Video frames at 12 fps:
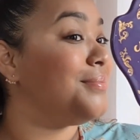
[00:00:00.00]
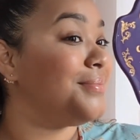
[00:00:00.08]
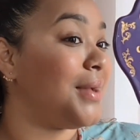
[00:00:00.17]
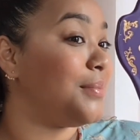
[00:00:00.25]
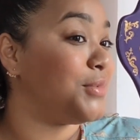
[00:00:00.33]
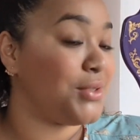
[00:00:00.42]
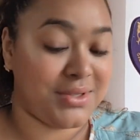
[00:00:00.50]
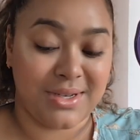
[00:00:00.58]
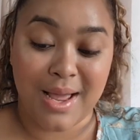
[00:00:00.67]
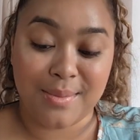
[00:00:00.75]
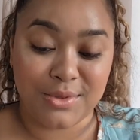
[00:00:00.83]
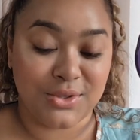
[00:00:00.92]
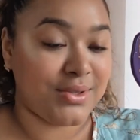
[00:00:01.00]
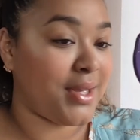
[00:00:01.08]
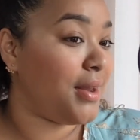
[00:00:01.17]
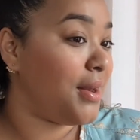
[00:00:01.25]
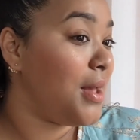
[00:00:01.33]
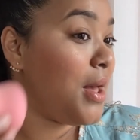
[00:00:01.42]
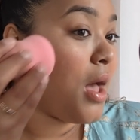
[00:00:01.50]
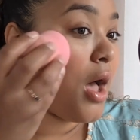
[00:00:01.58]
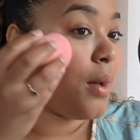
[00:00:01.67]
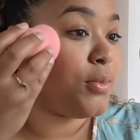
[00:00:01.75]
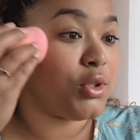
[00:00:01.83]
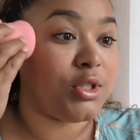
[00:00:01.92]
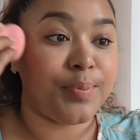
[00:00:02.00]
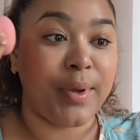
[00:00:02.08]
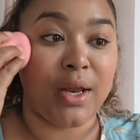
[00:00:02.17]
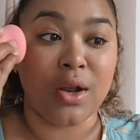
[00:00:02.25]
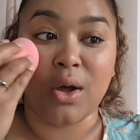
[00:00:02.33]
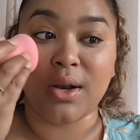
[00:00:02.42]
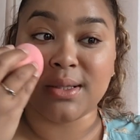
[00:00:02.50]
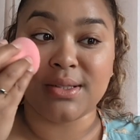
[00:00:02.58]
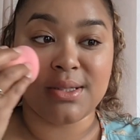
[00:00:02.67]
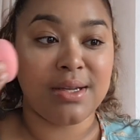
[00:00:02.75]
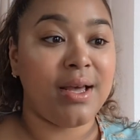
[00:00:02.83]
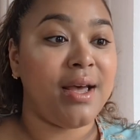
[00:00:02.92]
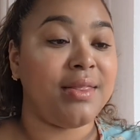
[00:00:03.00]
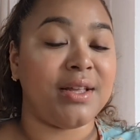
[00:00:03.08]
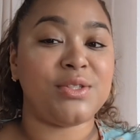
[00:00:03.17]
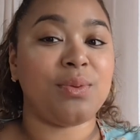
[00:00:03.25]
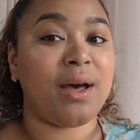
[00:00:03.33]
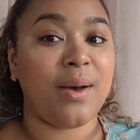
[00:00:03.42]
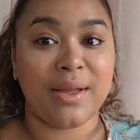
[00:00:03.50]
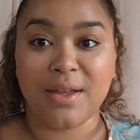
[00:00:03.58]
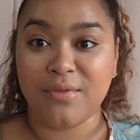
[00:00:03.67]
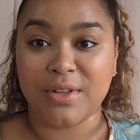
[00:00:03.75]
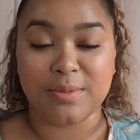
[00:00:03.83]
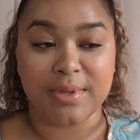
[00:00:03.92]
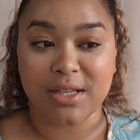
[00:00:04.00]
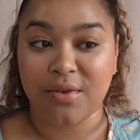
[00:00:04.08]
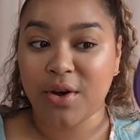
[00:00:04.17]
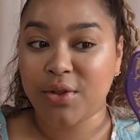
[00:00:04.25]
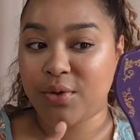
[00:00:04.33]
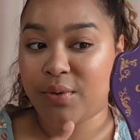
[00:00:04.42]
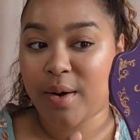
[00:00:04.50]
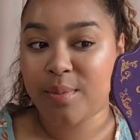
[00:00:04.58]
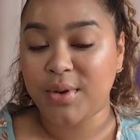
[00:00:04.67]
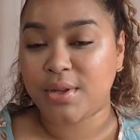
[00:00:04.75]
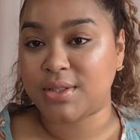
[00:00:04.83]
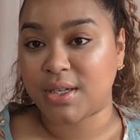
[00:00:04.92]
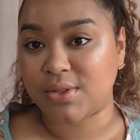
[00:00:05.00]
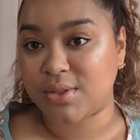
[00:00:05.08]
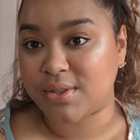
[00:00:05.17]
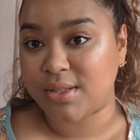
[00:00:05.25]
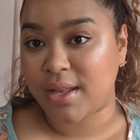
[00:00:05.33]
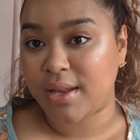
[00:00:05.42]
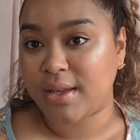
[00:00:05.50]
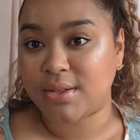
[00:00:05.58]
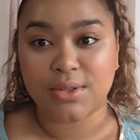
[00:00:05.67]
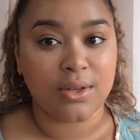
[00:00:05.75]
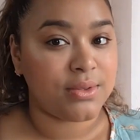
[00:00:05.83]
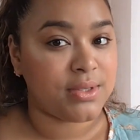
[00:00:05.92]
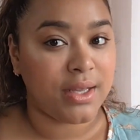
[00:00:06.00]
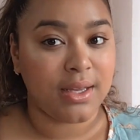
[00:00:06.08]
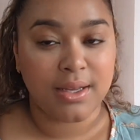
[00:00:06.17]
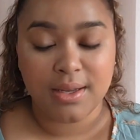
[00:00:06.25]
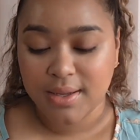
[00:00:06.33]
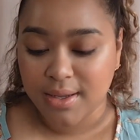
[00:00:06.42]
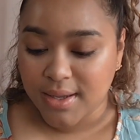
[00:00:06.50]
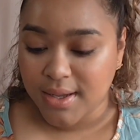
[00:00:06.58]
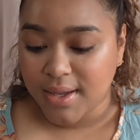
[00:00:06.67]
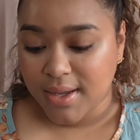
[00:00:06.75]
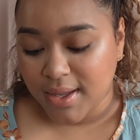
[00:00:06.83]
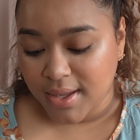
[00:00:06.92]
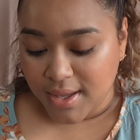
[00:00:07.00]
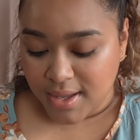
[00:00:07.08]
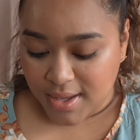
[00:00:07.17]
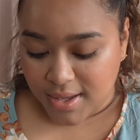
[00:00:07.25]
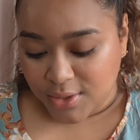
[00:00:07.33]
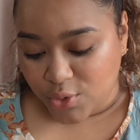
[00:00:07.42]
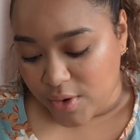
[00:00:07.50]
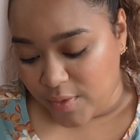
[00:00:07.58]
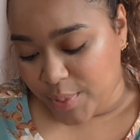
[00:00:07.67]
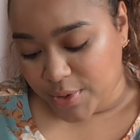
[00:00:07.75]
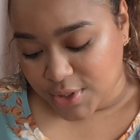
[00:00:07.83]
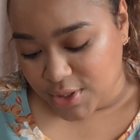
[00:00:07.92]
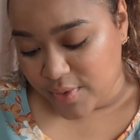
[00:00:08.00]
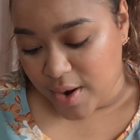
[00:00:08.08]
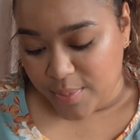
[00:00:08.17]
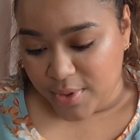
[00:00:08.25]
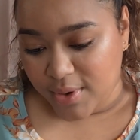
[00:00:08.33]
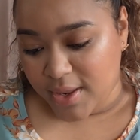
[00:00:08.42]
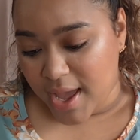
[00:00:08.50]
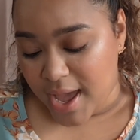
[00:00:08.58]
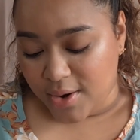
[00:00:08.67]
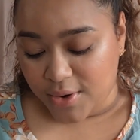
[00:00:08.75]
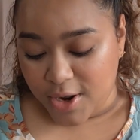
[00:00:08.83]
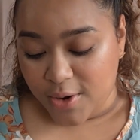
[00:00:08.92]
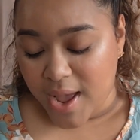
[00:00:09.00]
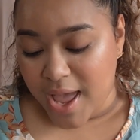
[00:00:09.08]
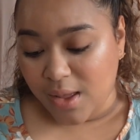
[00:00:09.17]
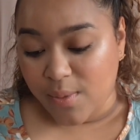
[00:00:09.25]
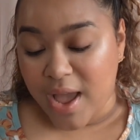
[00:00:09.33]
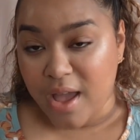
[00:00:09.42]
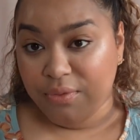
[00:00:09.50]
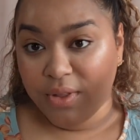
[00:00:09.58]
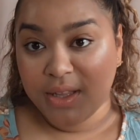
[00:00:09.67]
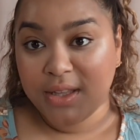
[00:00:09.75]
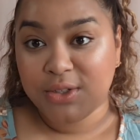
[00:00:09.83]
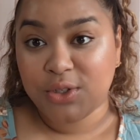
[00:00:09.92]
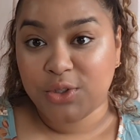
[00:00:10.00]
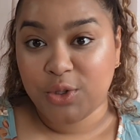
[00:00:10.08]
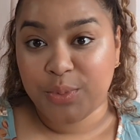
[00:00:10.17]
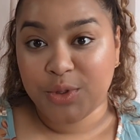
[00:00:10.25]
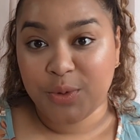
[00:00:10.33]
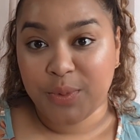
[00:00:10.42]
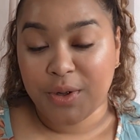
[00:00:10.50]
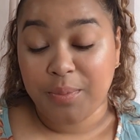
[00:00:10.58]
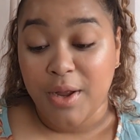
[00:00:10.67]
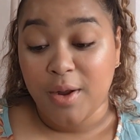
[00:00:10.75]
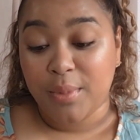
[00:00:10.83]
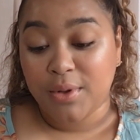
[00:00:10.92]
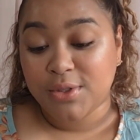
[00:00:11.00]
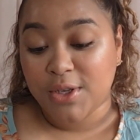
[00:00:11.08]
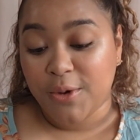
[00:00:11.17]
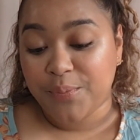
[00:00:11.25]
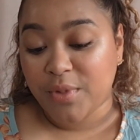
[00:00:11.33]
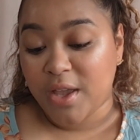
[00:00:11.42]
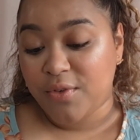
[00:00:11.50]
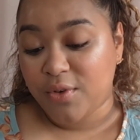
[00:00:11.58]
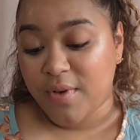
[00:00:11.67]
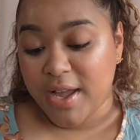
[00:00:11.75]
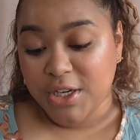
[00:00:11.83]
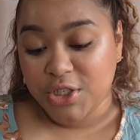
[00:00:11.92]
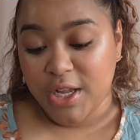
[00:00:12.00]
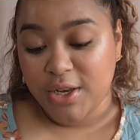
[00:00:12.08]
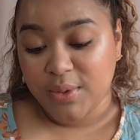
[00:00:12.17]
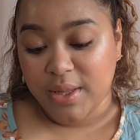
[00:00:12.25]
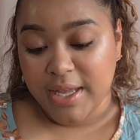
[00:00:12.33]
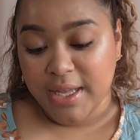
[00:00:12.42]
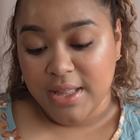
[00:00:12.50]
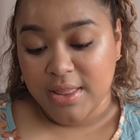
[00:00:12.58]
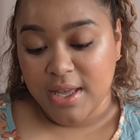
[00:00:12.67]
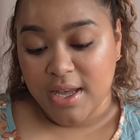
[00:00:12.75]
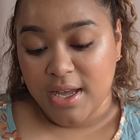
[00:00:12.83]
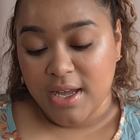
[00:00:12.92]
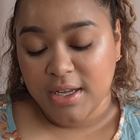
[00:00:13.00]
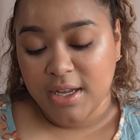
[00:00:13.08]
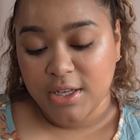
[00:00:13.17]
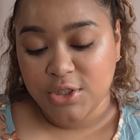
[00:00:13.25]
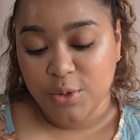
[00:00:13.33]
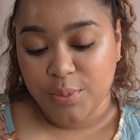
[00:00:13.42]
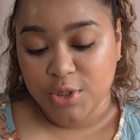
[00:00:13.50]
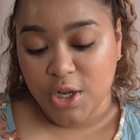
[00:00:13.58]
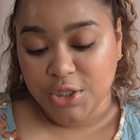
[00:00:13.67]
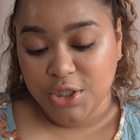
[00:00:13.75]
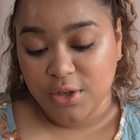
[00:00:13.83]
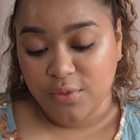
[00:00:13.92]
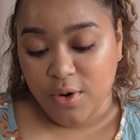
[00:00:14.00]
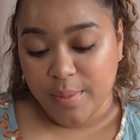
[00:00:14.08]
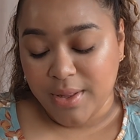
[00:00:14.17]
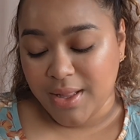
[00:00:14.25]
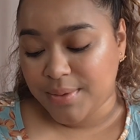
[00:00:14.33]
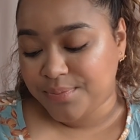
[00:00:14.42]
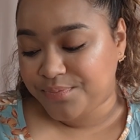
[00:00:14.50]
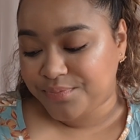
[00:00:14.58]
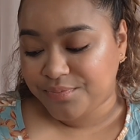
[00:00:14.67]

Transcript: I'm just being honest. That's how I convince myself. Although the Rare Beauty does look stunning, so it's like, do I repurchase the Rare Beauty? I don't know. Anyway, I feel like these are super, super comparable. So if you find a shade you like in the Super Shock Cheek formula,